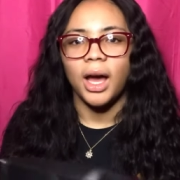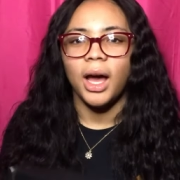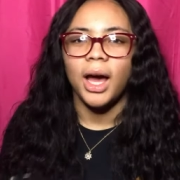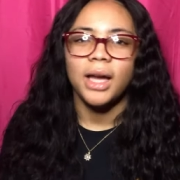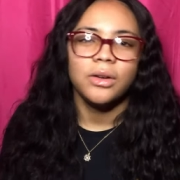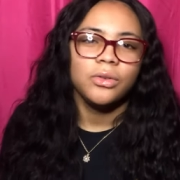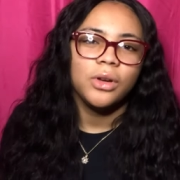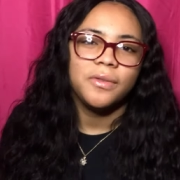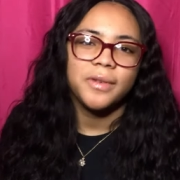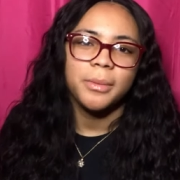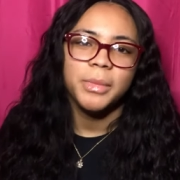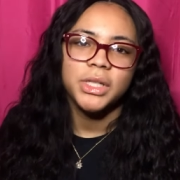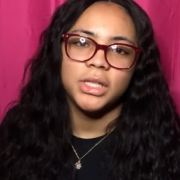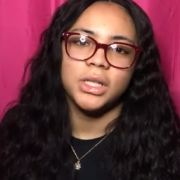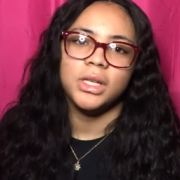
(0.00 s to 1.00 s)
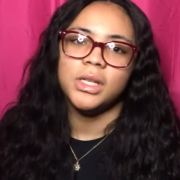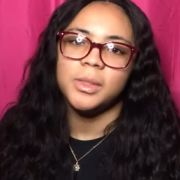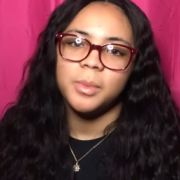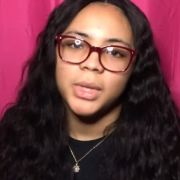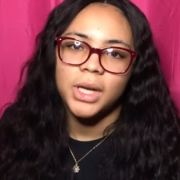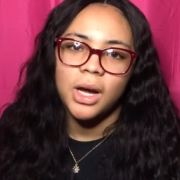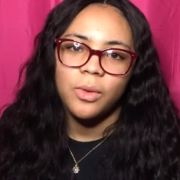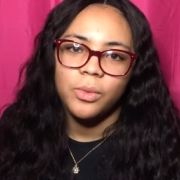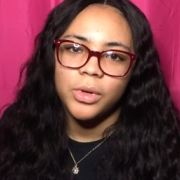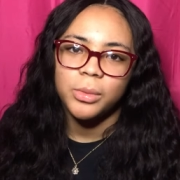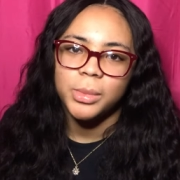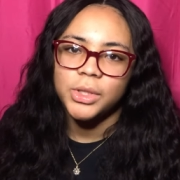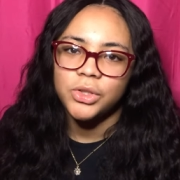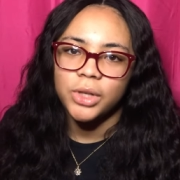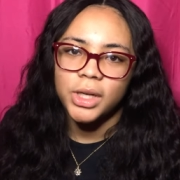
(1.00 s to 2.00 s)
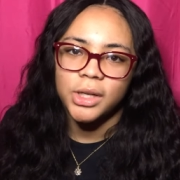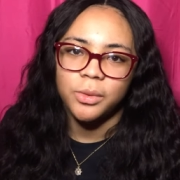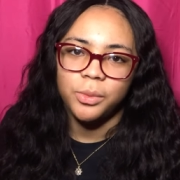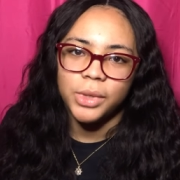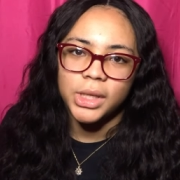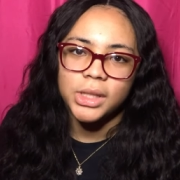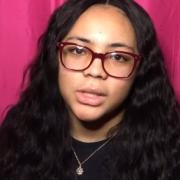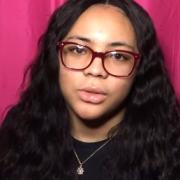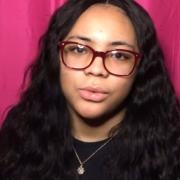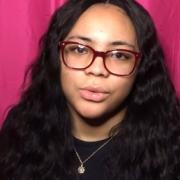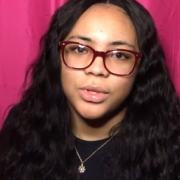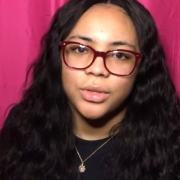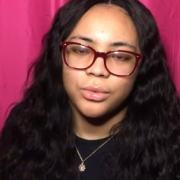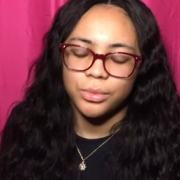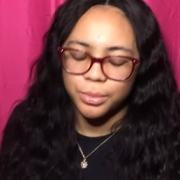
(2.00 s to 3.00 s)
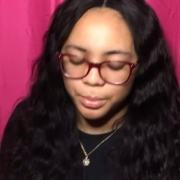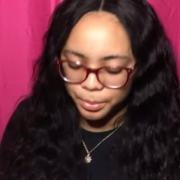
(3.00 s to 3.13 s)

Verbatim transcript: I don't know if I mentioned this, but I will be trying the wigs on too.